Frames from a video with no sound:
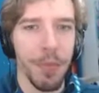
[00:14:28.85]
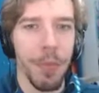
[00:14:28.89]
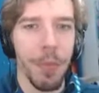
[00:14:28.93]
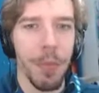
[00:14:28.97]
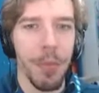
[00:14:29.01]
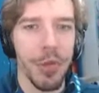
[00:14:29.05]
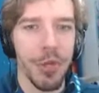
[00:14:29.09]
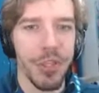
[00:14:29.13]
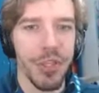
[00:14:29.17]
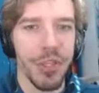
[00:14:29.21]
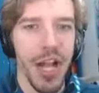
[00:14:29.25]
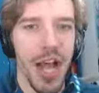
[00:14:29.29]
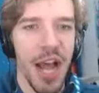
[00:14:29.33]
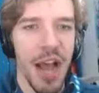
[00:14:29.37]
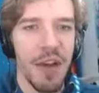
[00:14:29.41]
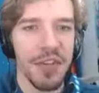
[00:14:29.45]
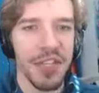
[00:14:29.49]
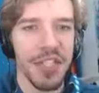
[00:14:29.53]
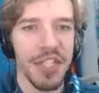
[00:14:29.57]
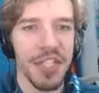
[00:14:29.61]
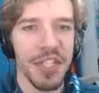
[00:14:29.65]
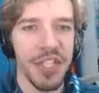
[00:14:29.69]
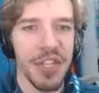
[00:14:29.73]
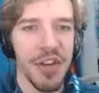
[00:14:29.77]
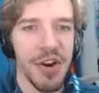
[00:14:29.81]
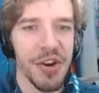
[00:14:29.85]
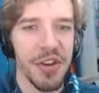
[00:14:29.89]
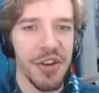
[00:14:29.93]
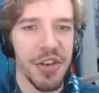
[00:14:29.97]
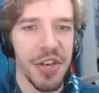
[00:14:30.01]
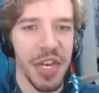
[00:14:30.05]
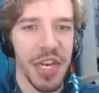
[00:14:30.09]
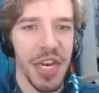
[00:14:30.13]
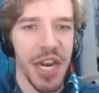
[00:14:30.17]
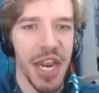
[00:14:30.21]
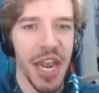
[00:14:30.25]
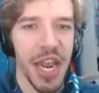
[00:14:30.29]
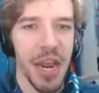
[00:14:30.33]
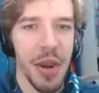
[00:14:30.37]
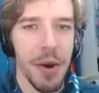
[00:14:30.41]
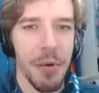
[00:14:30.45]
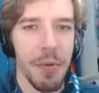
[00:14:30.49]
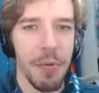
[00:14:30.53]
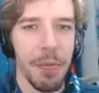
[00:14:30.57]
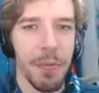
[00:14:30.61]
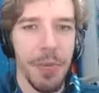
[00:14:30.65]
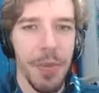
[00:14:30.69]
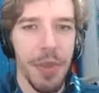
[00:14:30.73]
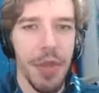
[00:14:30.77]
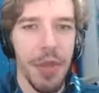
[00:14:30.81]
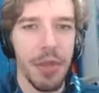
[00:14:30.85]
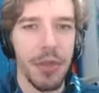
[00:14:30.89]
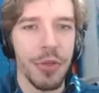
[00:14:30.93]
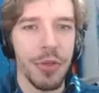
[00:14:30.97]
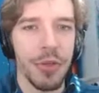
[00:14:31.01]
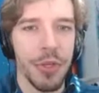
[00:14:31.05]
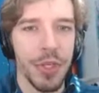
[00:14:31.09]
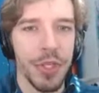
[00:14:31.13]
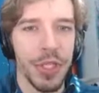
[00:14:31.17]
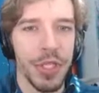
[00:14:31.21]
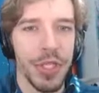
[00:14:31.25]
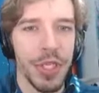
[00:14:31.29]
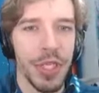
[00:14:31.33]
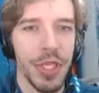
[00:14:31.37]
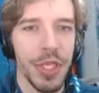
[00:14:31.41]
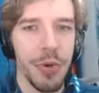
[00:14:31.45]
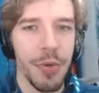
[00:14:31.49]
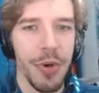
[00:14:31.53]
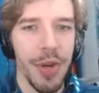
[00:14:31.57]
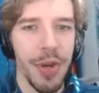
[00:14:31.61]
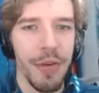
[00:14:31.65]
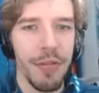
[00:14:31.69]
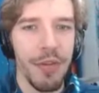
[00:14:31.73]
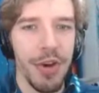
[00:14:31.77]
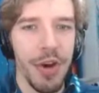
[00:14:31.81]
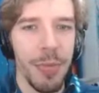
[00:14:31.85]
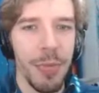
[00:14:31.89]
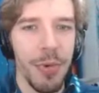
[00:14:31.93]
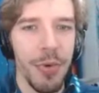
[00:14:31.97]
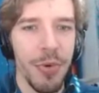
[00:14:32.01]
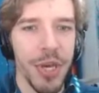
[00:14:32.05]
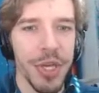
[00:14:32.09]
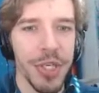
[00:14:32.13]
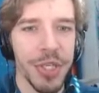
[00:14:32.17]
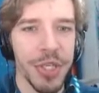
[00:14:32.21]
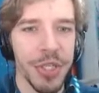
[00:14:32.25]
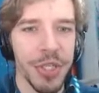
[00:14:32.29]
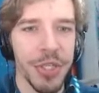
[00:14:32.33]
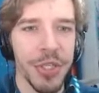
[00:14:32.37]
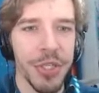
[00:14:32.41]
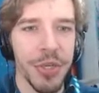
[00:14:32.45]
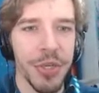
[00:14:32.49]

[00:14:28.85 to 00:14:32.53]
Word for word: But you'll have to start now. As you can see, we have an operation to do.